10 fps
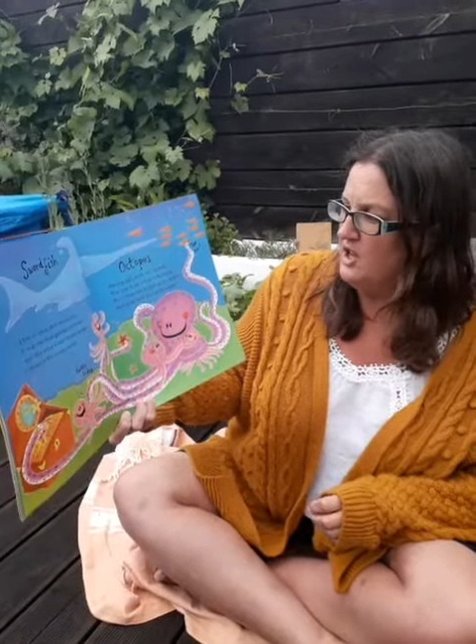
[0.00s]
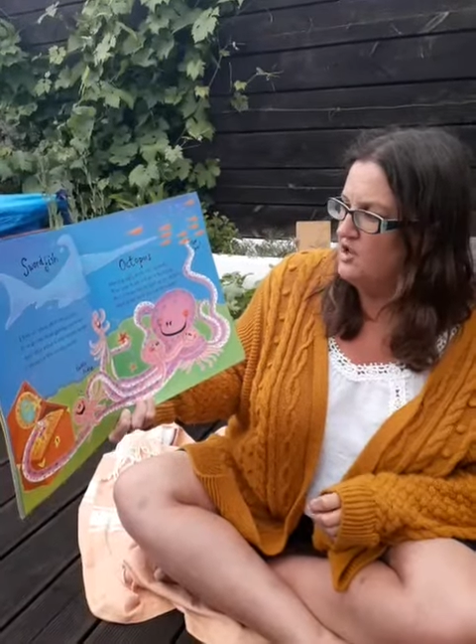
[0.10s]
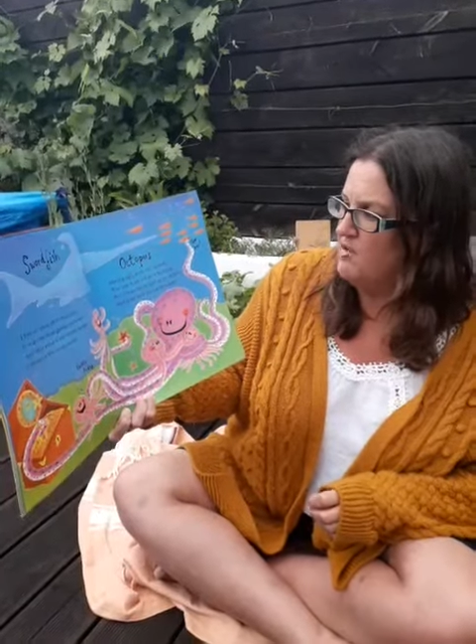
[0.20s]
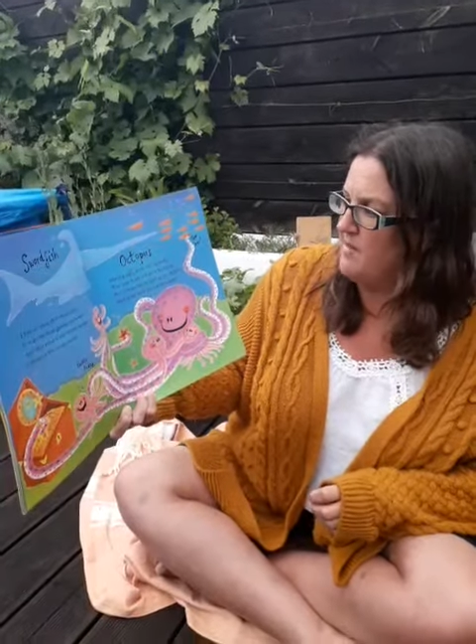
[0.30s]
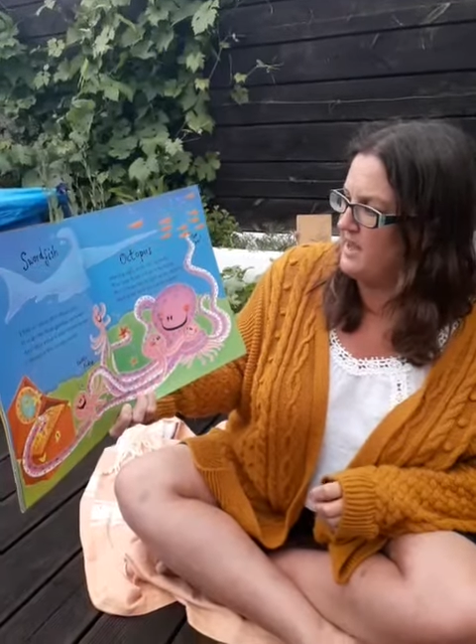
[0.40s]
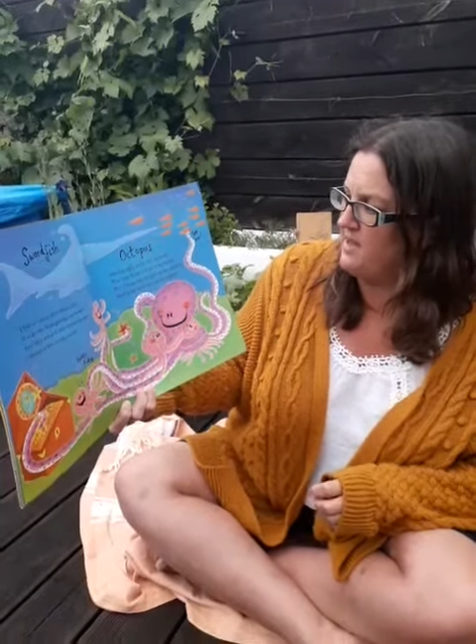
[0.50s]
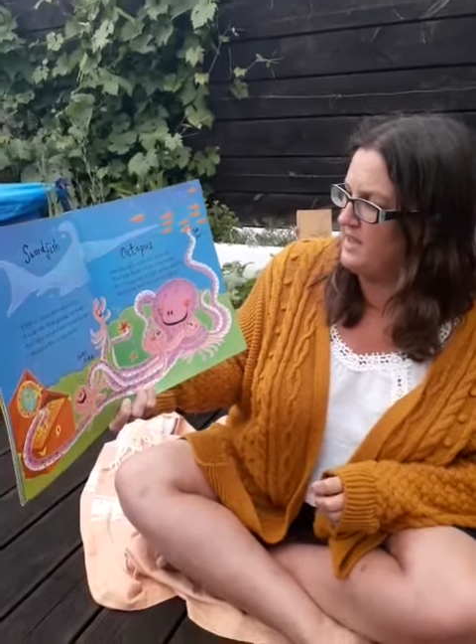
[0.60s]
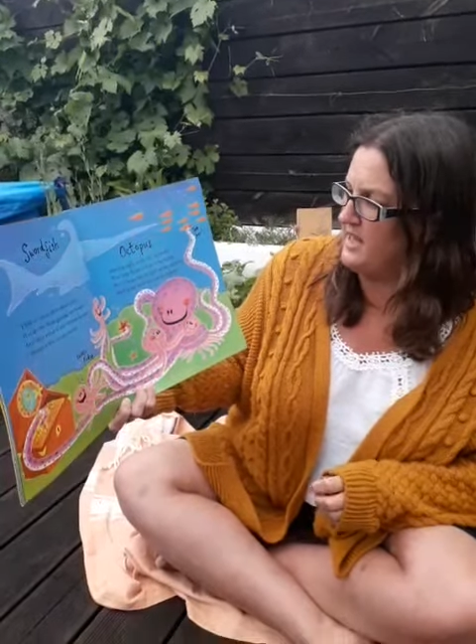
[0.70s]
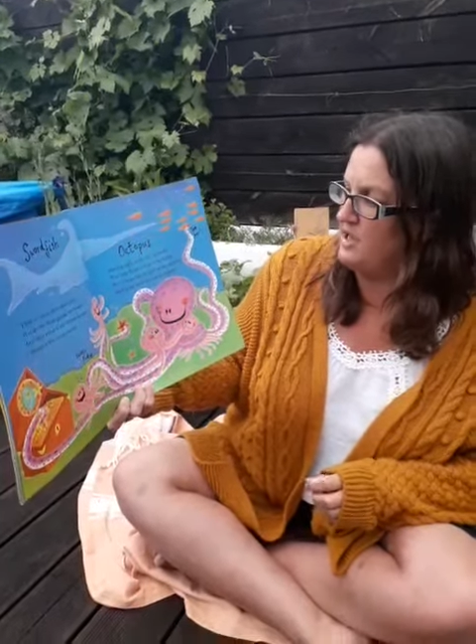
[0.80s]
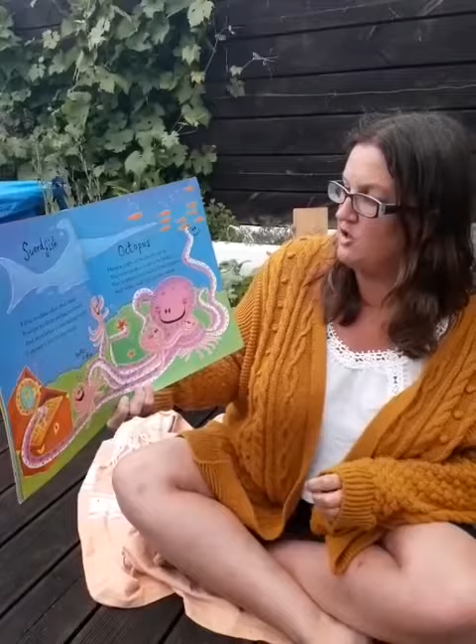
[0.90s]
You may
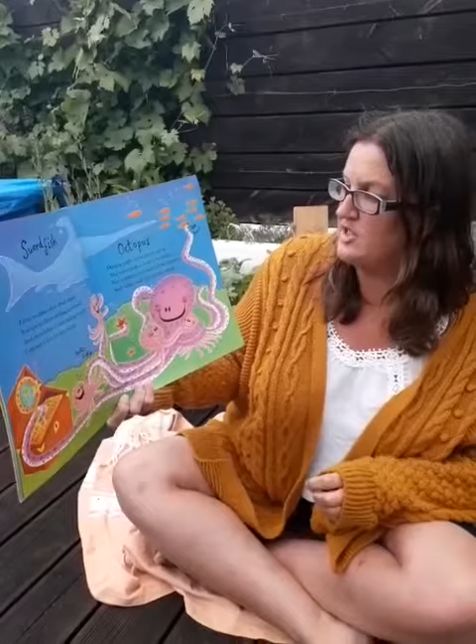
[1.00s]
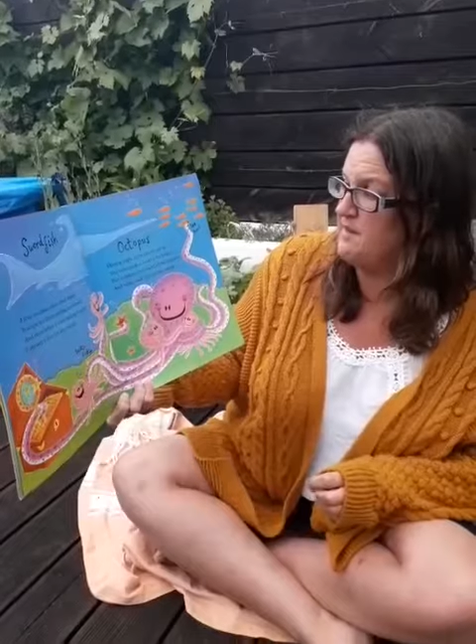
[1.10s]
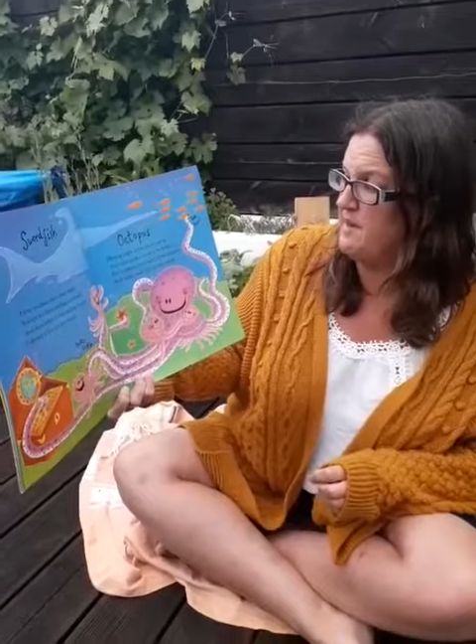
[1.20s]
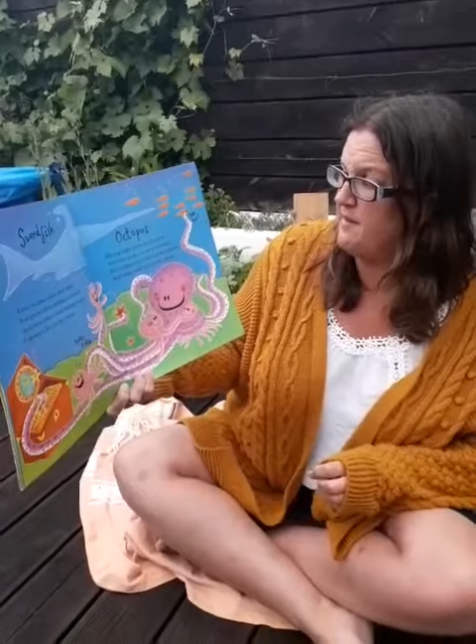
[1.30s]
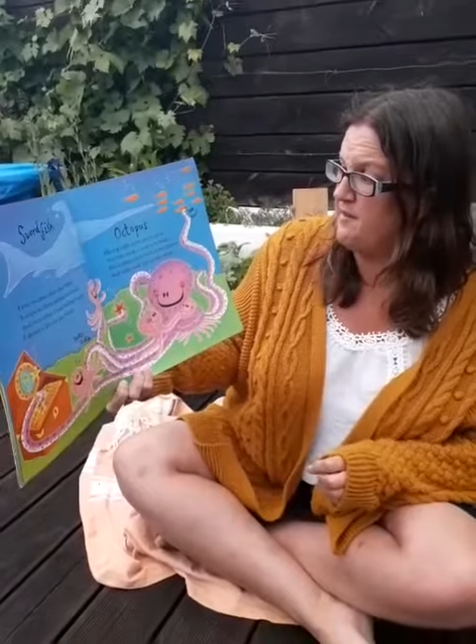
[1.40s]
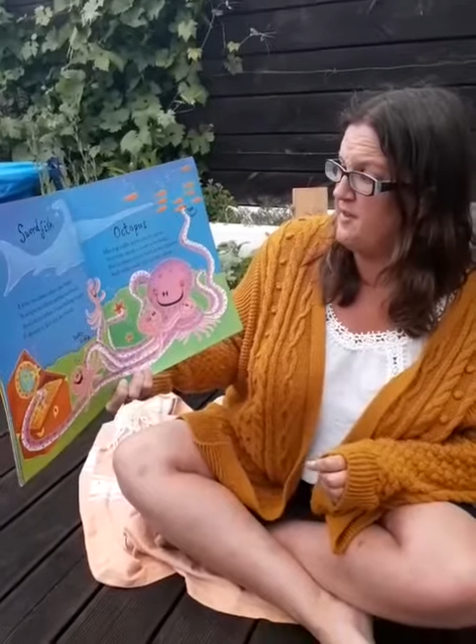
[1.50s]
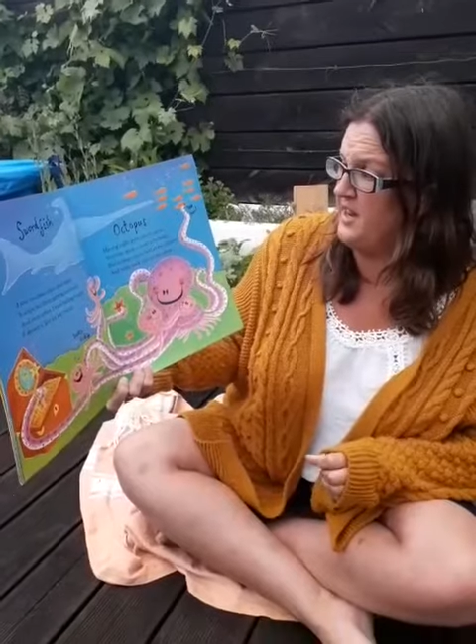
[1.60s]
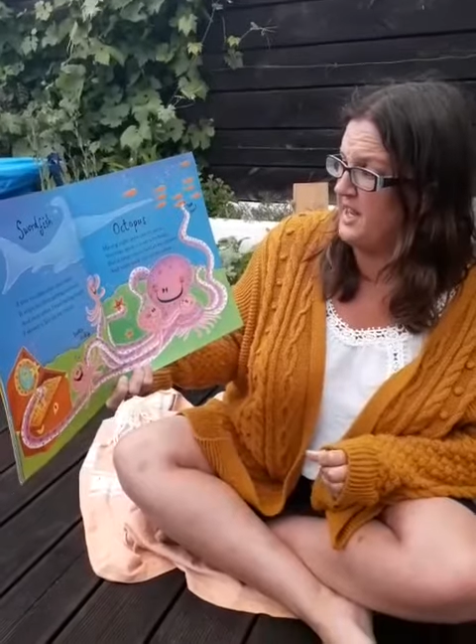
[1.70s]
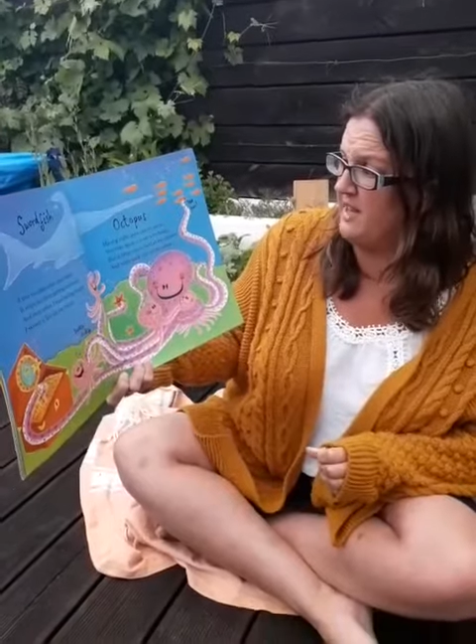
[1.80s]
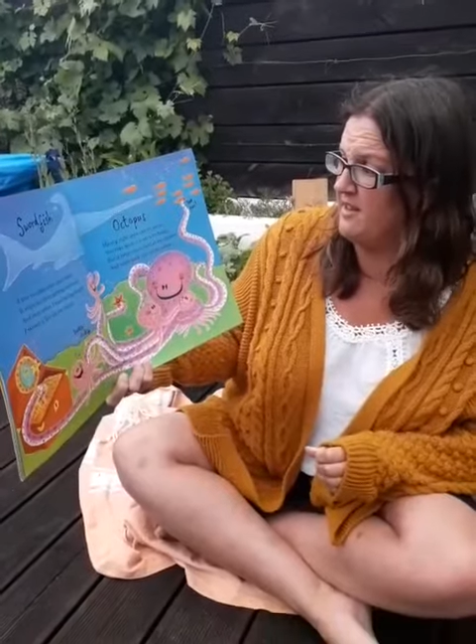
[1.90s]
think it looks a bit
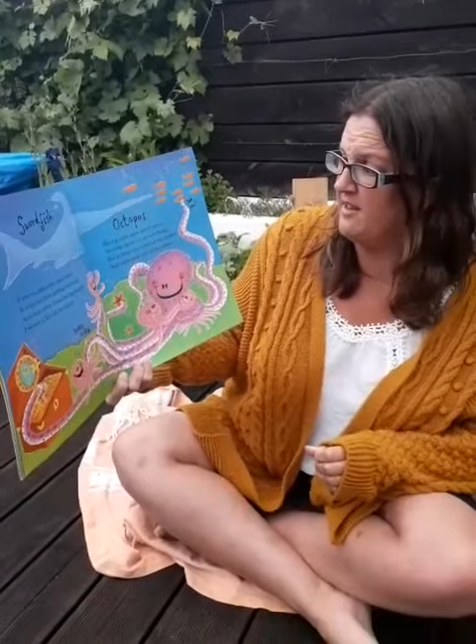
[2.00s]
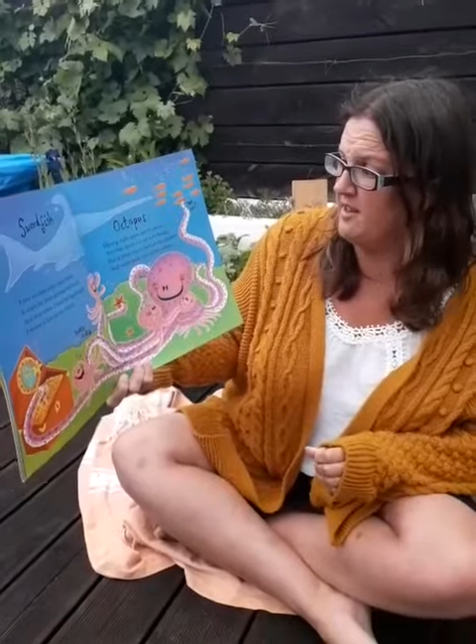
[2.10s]
funny,